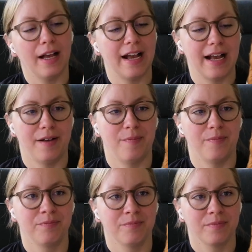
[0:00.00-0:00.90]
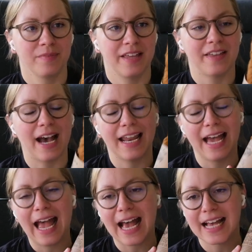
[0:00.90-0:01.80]
that
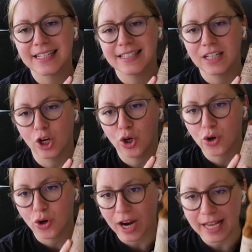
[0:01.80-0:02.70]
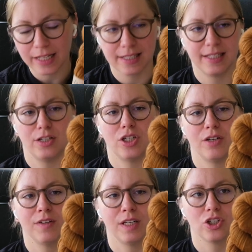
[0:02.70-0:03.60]
has great stitch
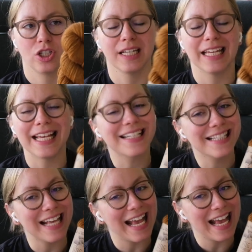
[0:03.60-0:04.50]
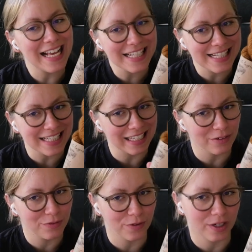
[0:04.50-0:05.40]
definition. It's
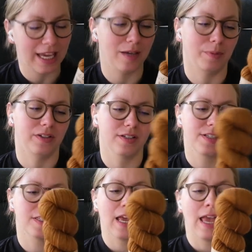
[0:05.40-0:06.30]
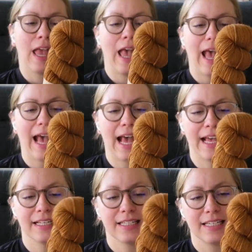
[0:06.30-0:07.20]
excellent for cables,
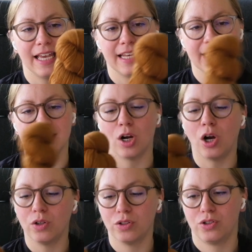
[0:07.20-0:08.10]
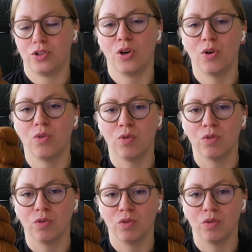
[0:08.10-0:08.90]
and it is also